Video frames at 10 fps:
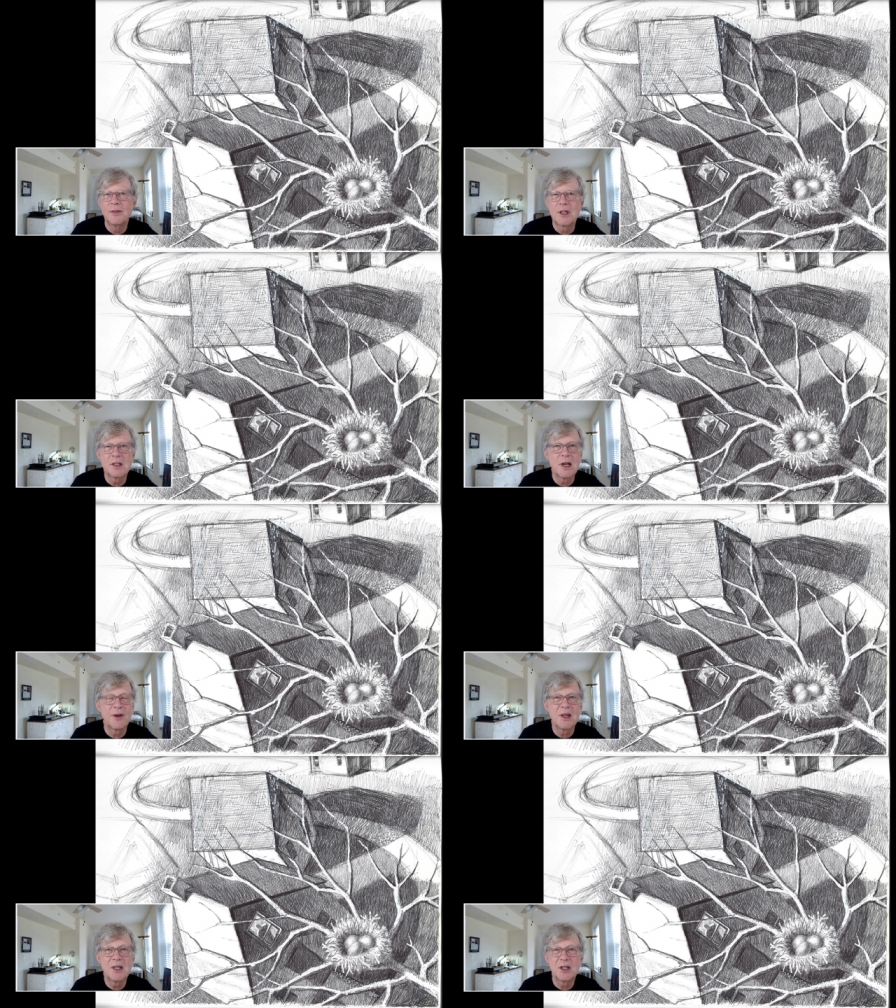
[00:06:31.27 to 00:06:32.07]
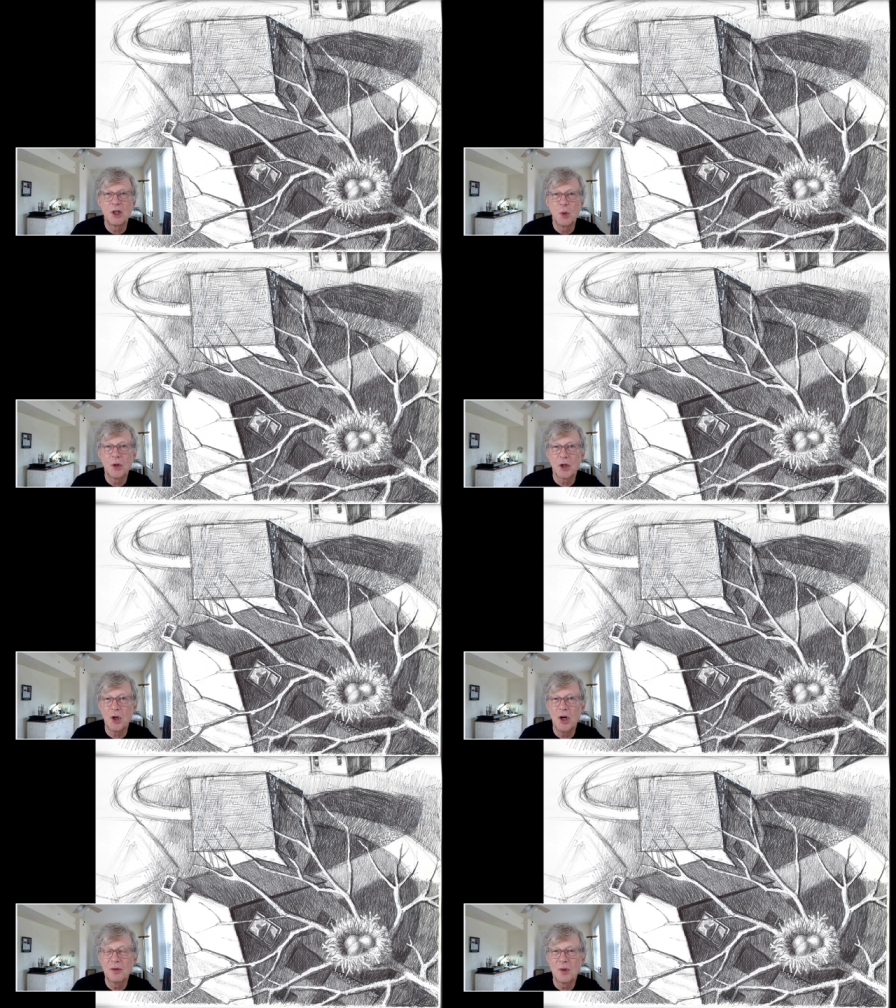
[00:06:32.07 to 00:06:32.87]
doesn't have anything to do with the
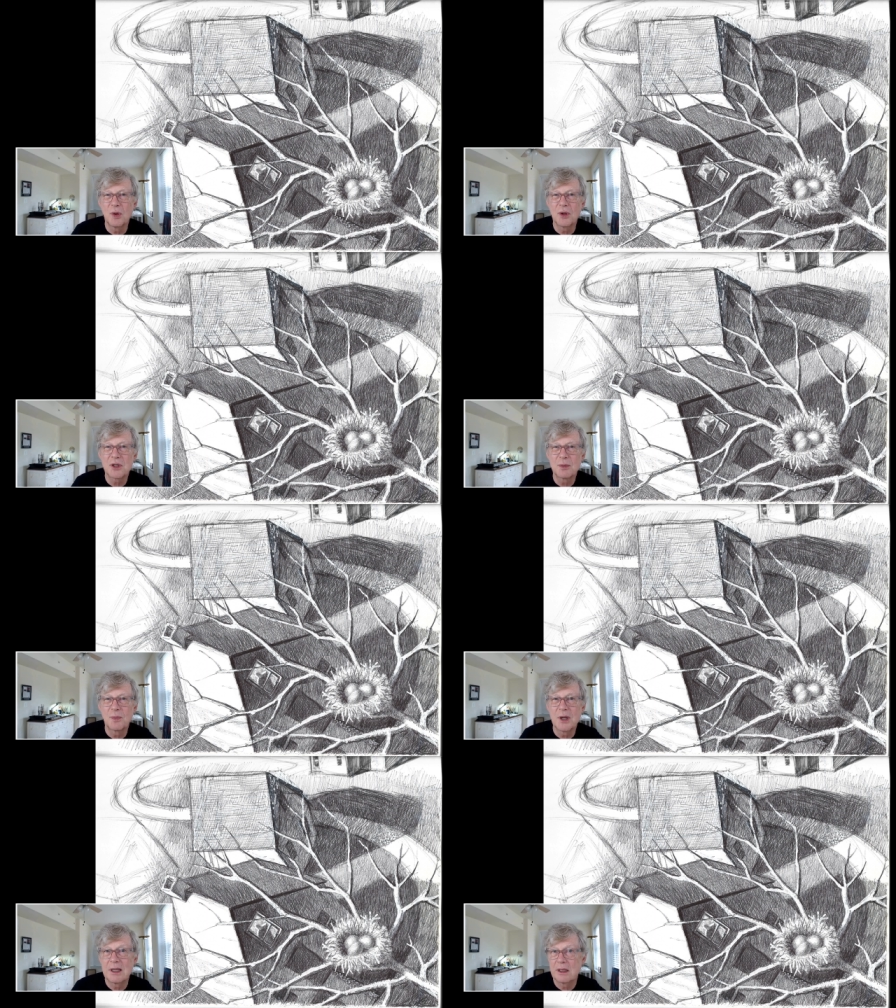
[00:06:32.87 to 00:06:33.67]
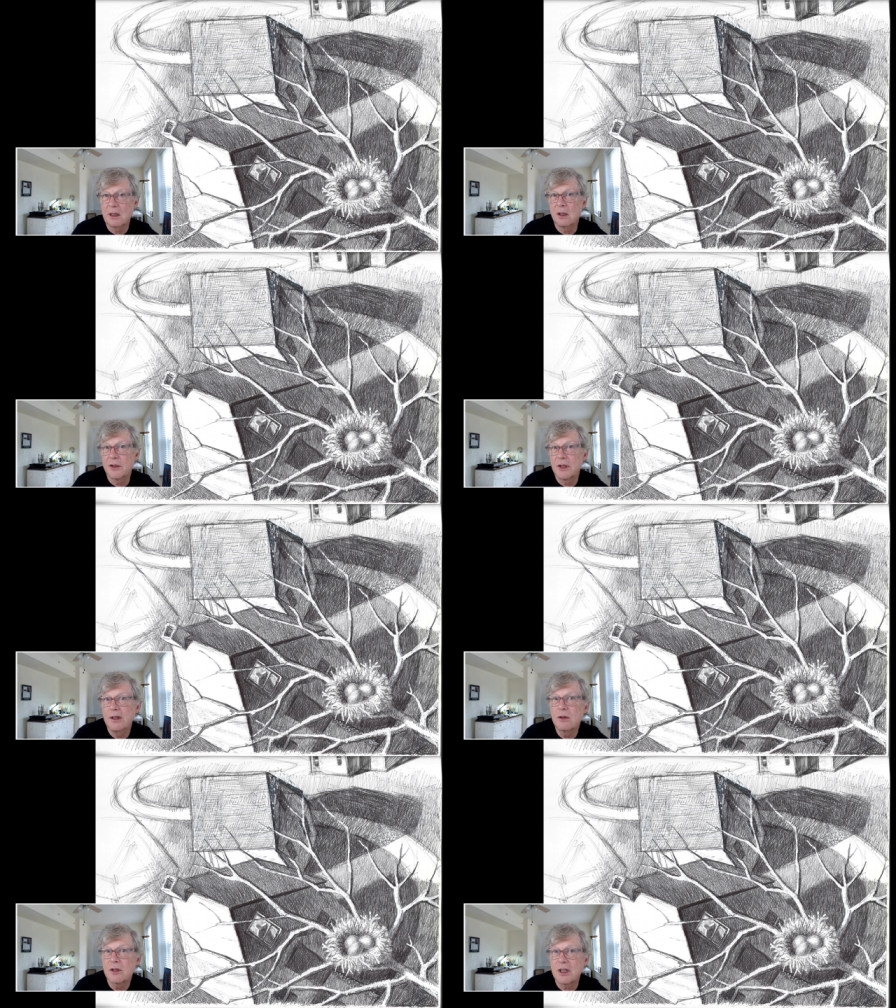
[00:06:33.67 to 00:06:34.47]
golf course, but you know it's
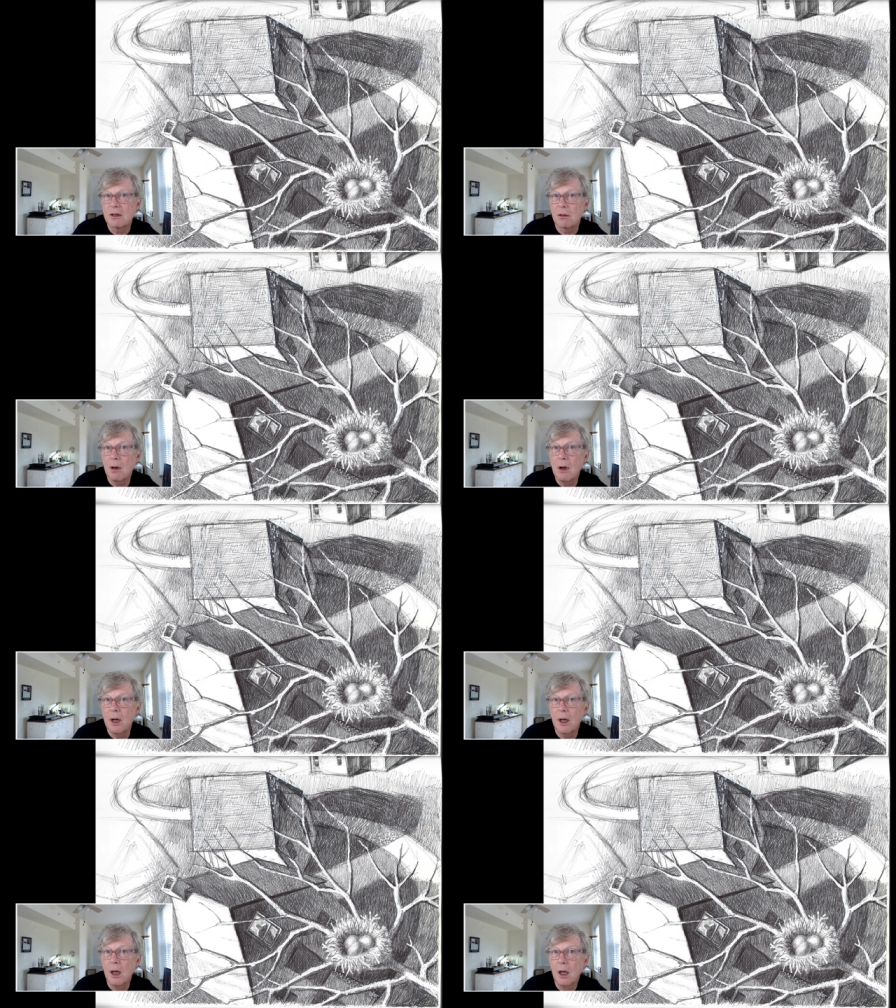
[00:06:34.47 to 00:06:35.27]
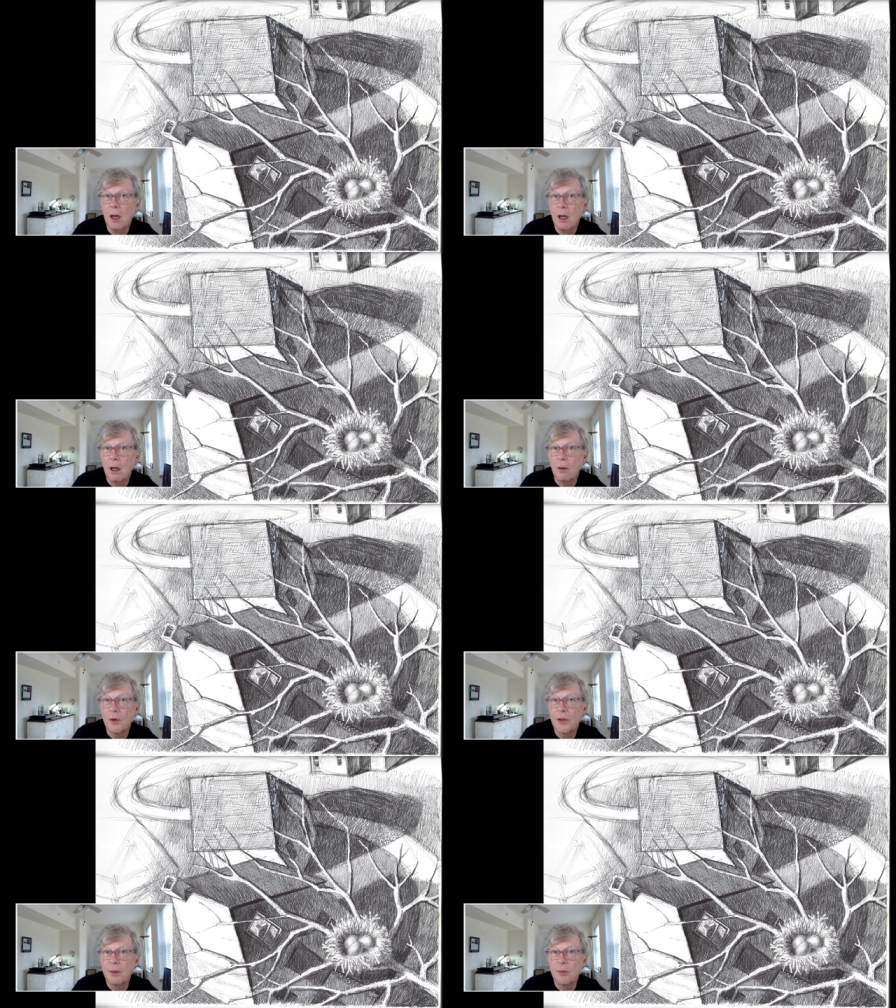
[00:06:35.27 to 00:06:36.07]
interesting drawing
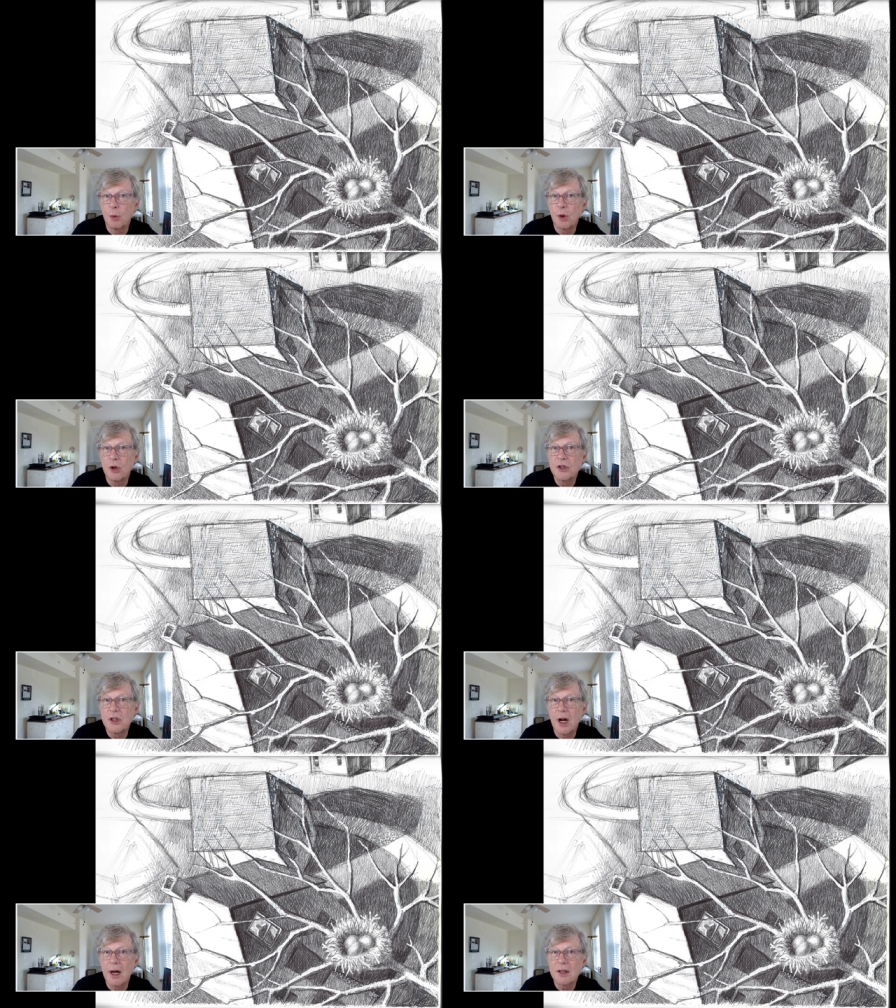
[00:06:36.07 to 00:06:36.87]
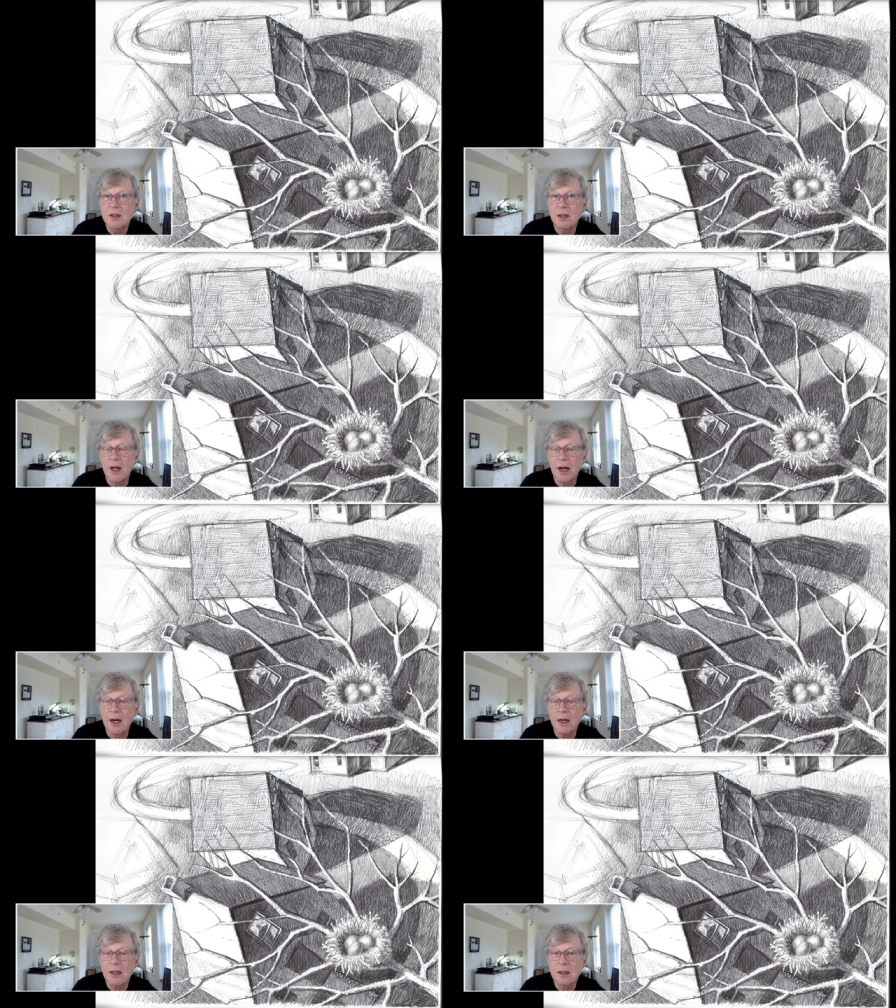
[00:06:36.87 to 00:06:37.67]
with the the bird's nest and the
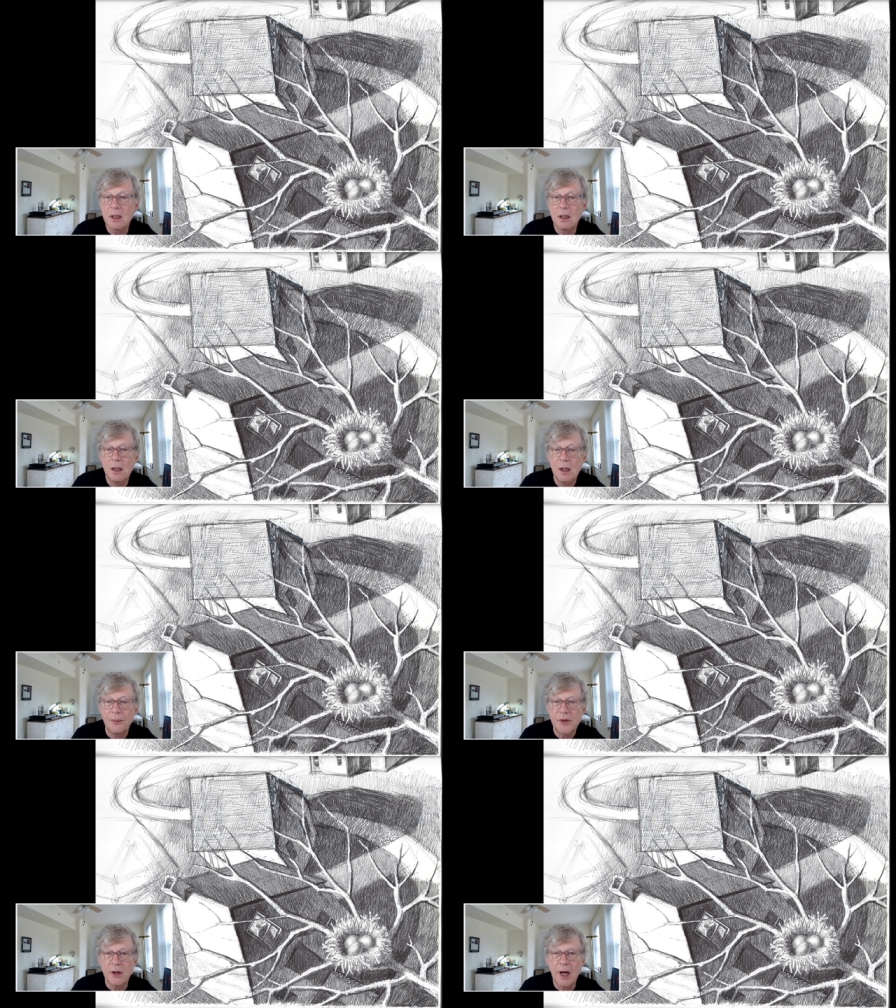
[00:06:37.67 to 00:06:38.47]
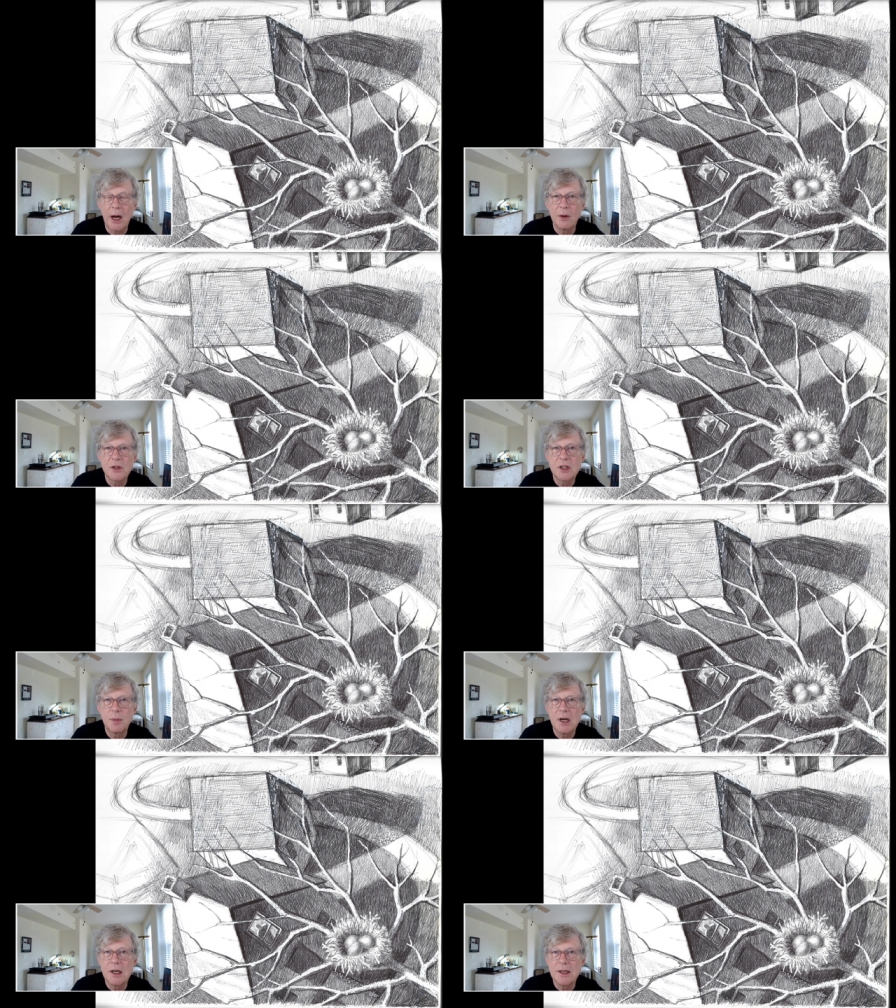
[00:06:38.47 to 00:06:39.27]
eggs and you know the houses
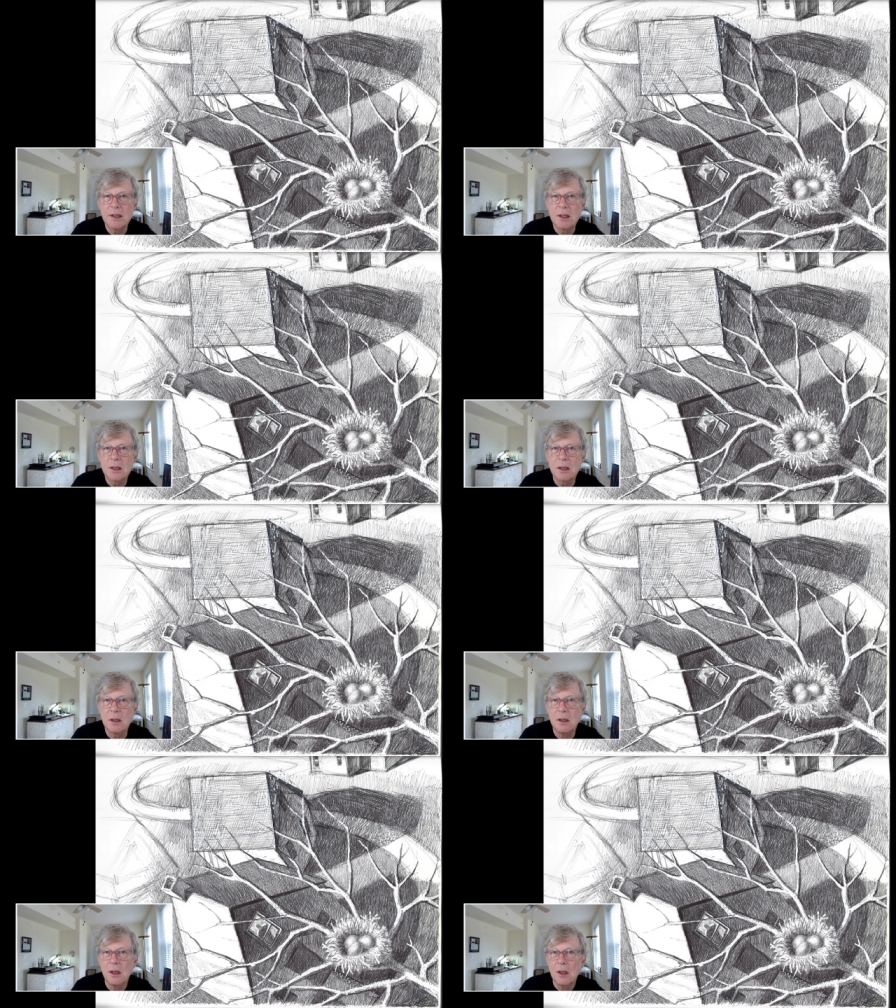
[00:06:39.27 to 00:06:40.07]
behind it and